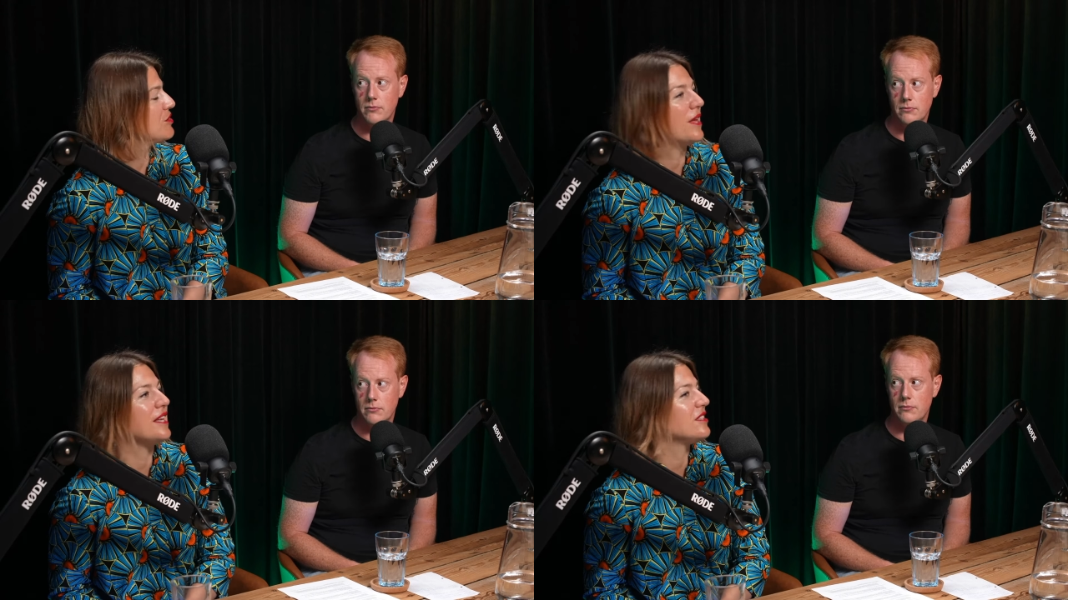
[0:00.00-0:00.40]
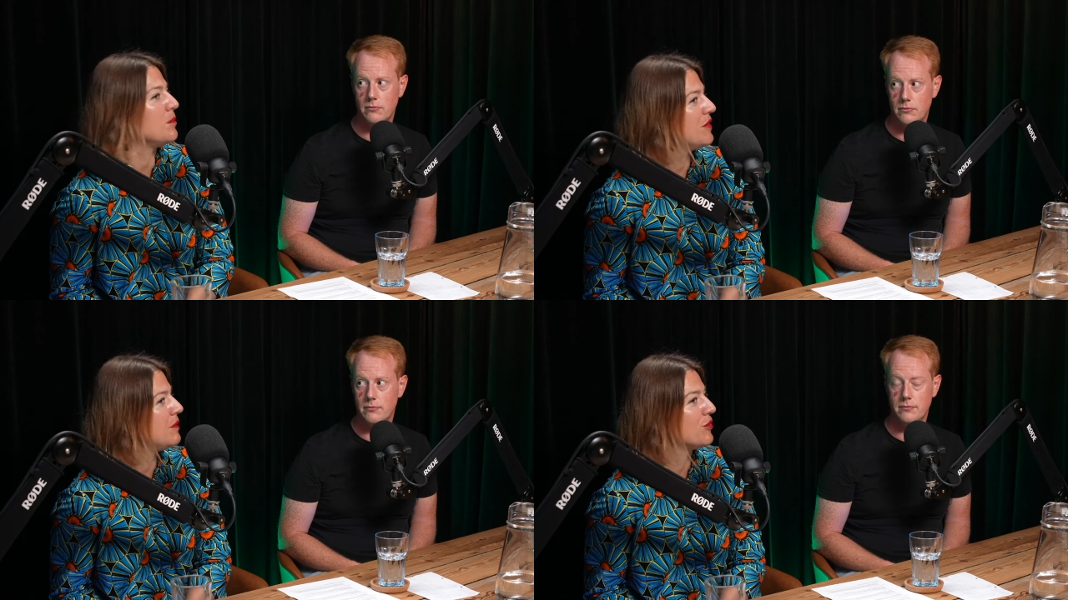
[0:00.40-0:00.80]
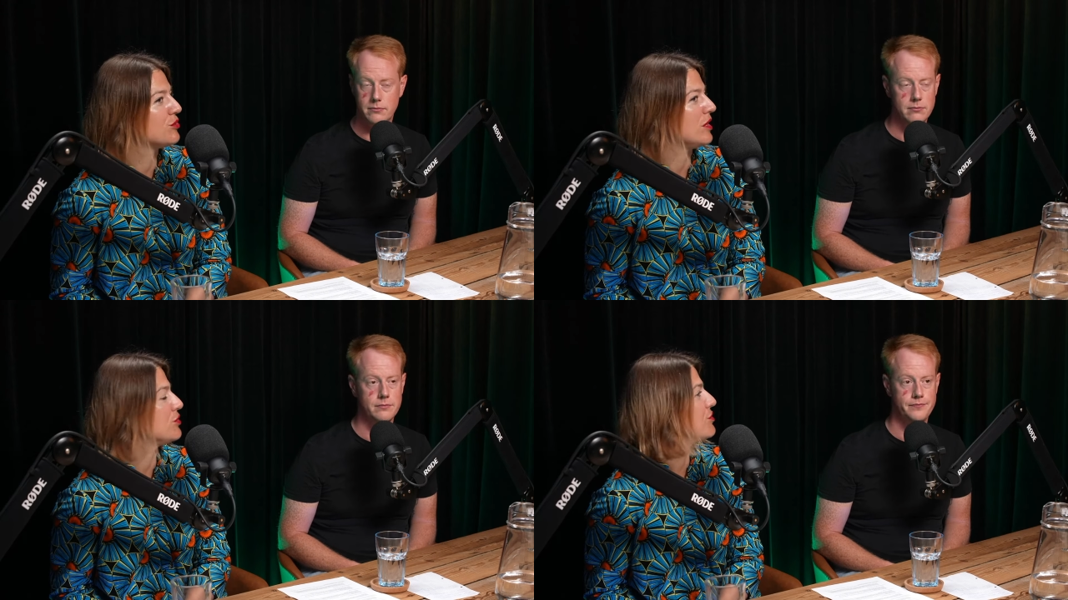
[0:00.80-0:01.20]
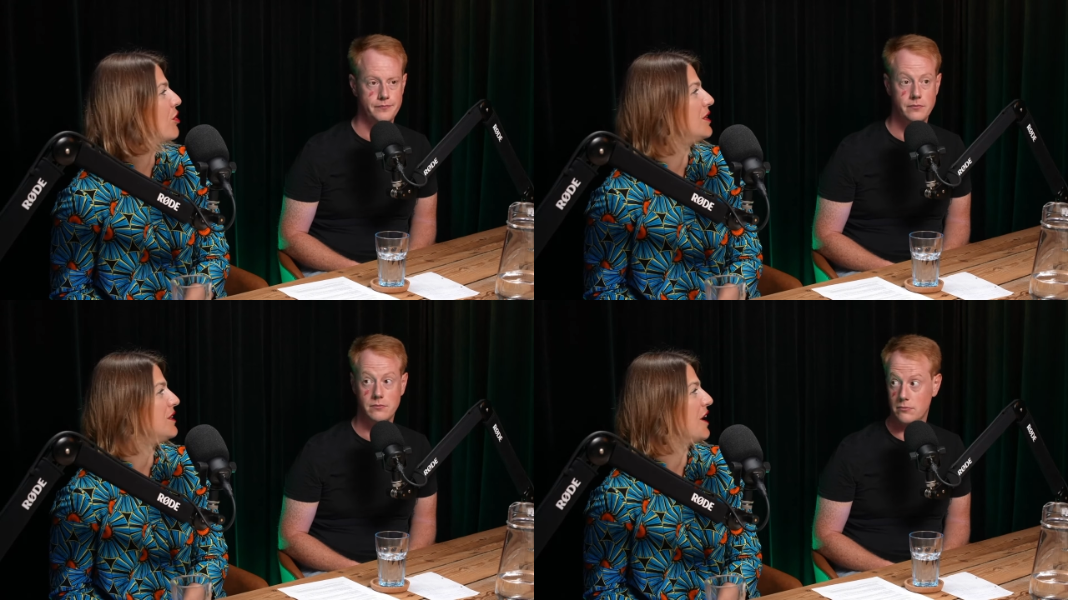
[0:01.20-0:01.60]
Speaker 1: So like some mm. of the mm. infrastructure is
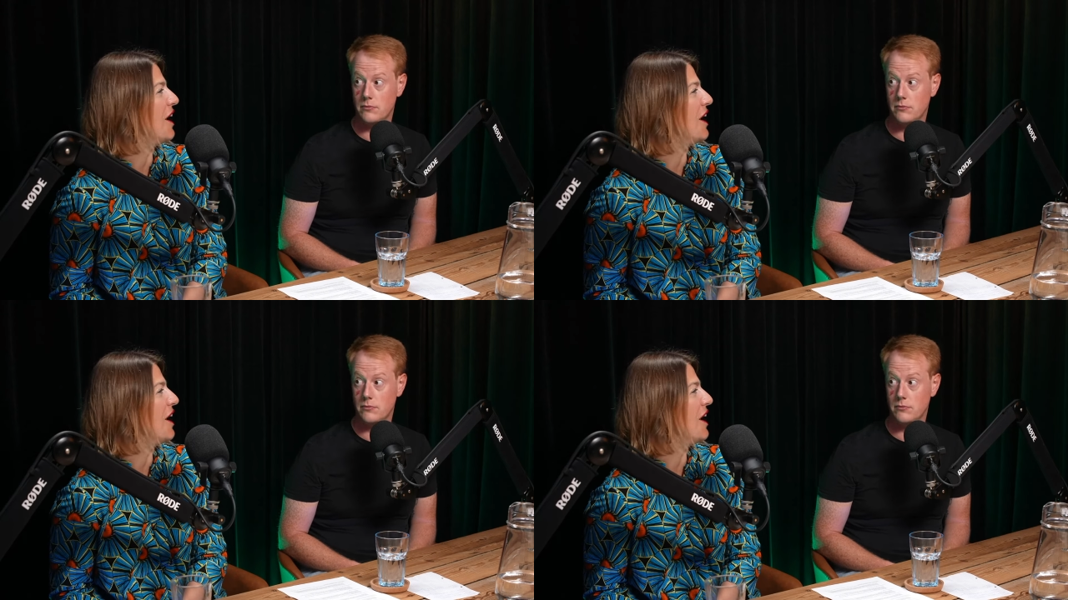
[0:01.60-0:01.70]
already there.